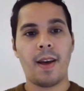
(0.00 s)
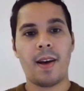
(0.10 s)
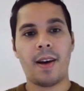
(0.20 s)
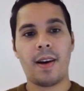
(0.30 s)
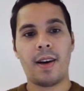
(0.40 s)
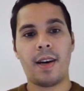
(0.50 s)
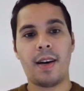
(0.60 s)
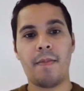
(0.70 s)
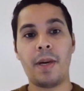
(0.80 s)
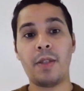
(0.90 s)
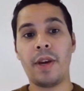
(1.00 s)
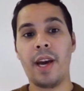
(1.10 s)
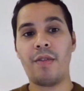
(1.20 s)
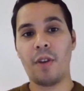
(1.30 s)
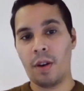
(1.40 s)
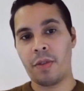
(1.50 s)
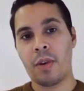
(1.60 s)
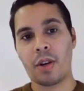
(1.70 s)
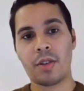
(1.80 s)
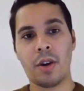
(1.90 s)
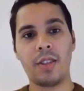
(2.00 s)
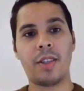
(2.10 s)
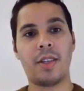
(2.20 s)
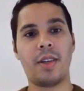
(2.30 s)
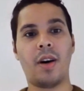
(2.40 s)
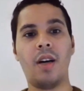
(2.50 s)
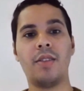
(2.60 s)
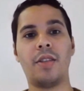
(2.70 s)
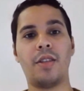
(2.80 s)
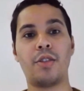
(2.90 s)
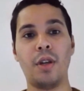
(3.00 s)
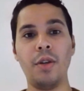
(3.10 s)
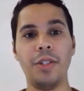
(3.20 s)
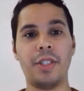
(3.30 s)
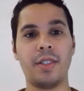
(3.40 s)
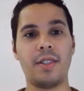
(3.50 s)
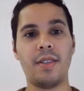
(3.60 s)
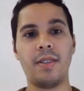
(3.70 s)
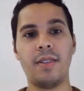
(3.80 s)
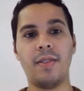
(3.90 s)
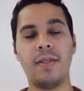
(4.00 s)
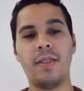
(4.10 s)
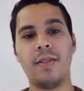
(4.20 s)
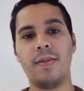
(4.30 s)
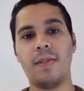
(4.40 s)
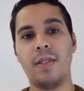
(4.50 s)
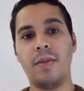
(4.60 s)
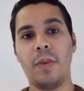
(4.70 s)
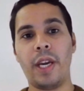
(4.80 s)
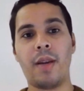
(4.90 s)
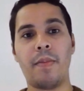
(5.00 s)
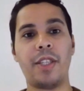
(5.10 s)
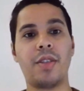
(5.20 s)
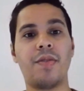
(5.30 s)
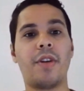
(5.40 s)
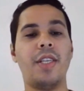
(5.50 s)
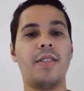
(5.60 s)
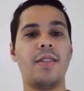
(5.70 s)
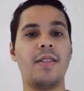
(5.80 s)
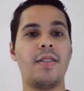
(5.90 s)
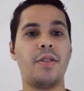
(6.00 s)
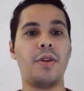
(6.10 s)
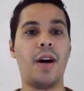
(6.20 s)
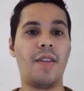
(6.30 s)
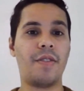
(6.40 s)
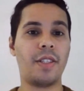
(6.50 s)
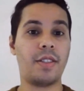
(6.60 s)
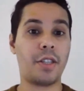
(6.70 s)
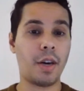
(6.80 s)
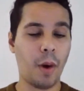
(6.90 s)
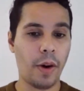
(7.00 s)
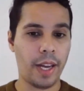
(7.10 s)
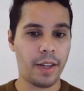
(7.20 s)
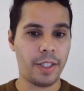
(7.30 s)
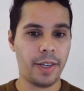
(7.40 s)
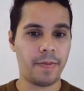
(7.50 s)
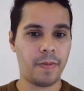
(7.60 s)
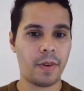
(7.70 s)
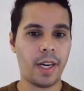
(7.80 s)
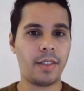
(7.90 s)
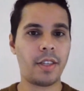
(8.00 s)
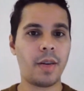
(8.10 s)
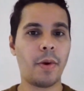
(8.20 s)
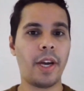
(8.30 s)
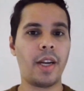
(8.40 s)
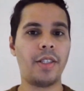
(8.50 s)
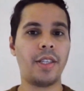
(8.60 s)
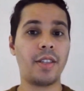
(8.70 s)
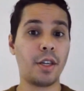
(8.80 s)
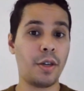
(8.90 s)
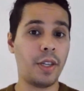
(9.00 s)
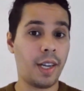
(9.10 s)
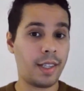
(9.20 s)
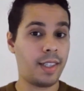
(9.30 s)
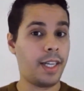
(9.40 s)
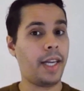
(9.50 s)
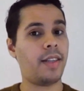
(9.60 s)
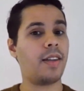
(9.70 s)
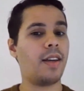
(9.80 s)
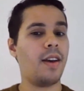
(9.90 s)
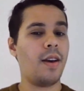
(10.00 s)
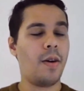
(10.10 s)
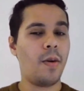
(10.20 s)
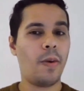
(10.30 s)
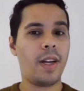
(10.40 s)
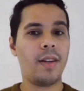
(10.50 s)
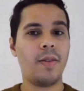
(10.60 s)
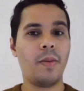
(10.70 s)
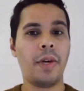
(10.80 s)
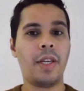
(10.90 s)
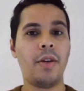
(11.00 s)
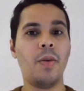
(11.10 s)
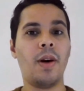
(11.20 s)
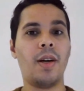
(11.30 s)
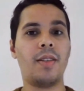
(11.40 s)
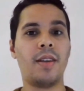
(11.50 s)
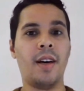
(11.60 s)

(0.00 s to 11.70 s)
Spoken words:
But we have, of course, other solutions that we can mention, for instance, to harvest thermal energy, right? Thermal energy is a good candidate when you want